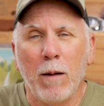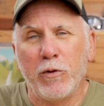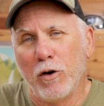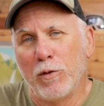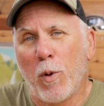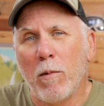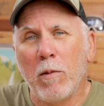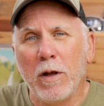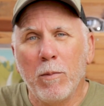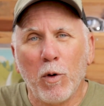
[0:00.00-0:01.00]
I'm sure it's
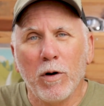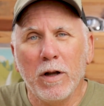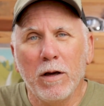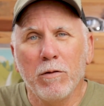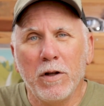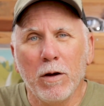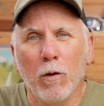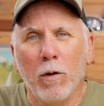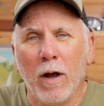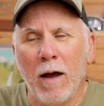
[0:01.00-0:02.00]
probably important to you
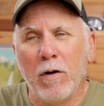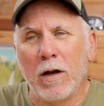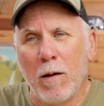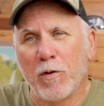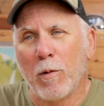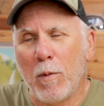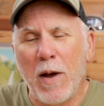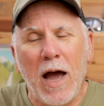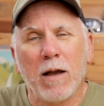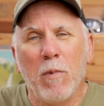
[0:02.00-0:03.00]
too. Having a comfortable
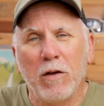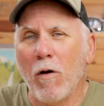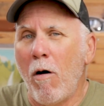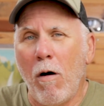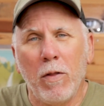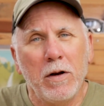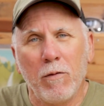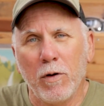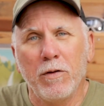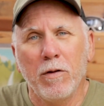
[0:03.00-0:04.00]
pack makes all the
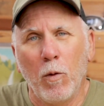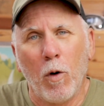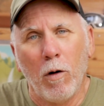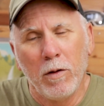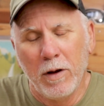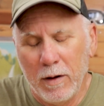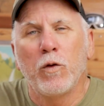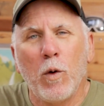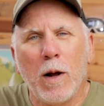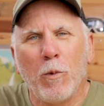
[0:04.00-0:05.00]
difference in the world.
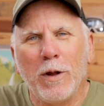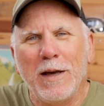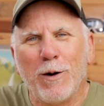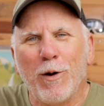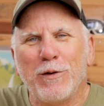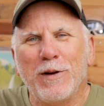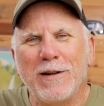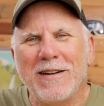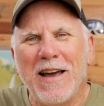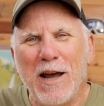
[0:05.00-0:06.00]
So what I'm really interested in
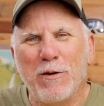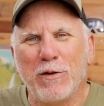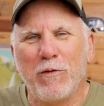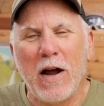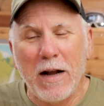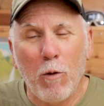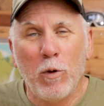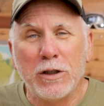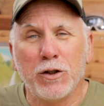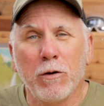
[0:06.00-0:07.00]
today is to find out
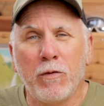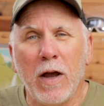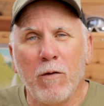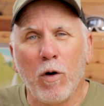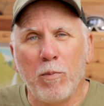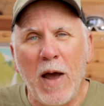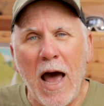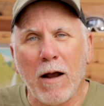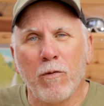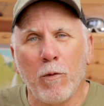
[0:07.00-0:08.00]
what's your favorite
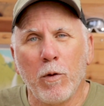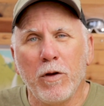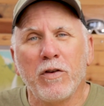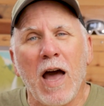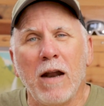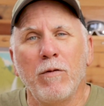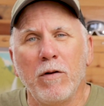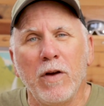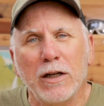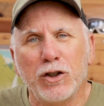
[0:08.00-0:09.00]
pack for this kind of
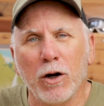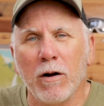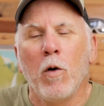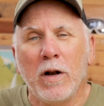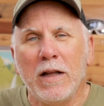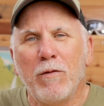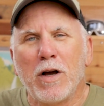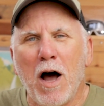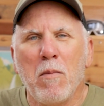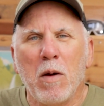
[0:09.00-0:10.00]
adventure. Go ahead and leave a
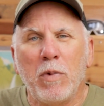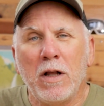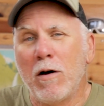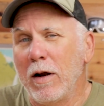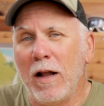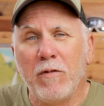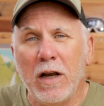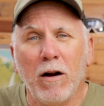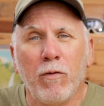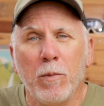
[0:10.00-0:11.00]
comment below. I'd love to
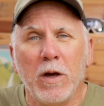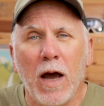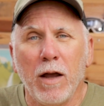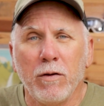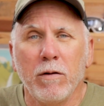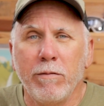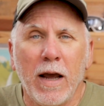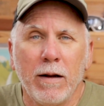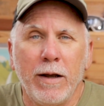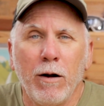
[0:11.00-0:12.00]
hear from you guys
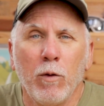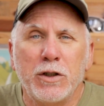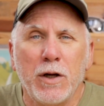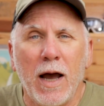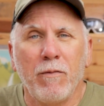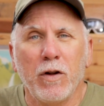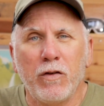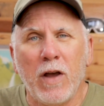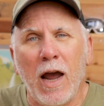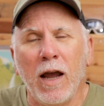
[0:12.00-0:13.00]
and hear what you have to
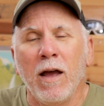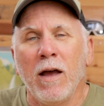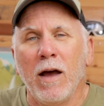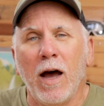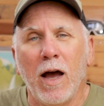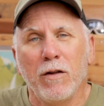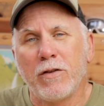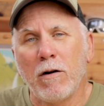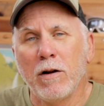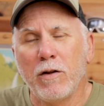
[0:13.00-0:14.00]
say. and
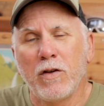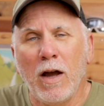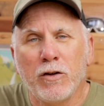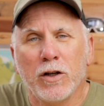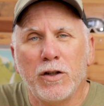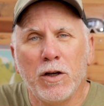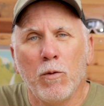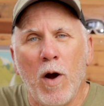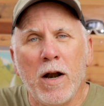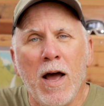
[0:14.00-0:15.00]
start a discussion too.
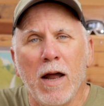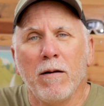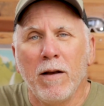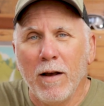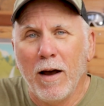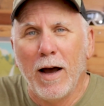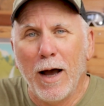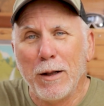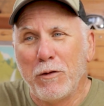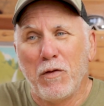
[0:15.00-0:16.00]
Why not?
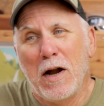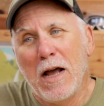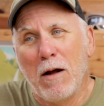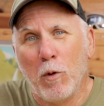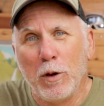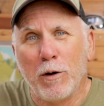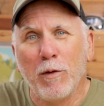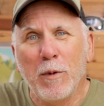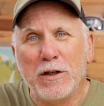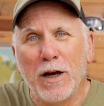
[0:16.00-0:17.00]
Let's find out and we'll learn
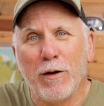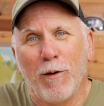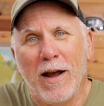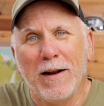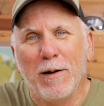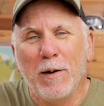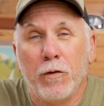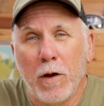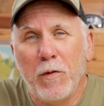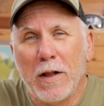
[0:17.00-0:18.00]
from each other, right?
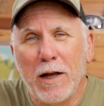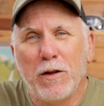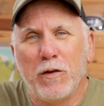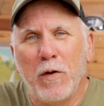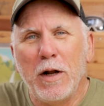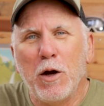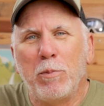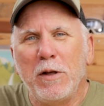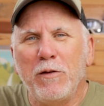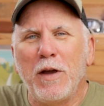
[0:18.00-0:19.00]
So if you like this video,
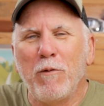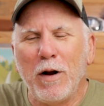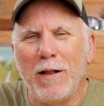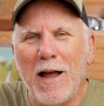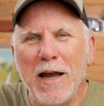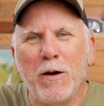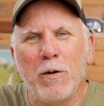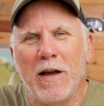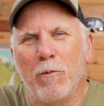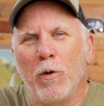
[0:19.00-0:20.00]
please give it a like.
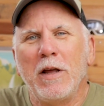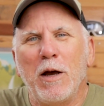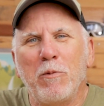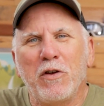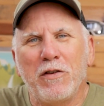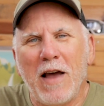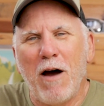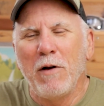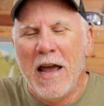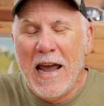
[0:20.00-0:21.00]
It really helps us
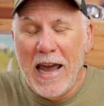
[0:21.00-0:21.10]
out.